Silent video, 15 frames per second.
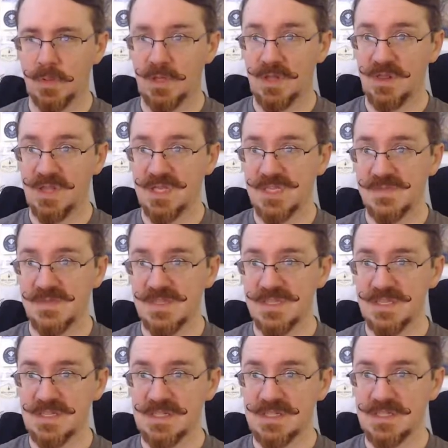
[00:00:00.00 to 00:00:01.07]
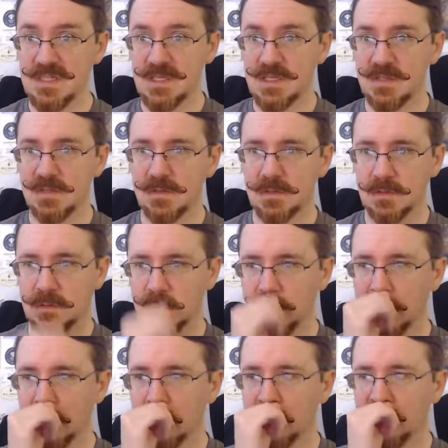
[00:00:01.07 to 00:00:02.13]
in this vicinity
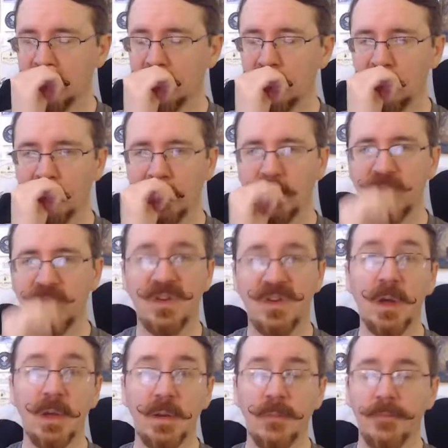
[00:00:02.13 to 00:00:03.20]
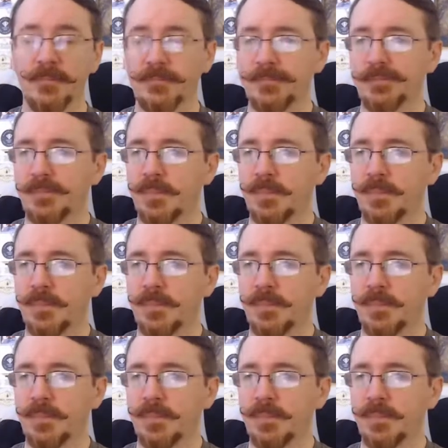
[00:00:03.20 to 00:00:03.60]
once the stream is done.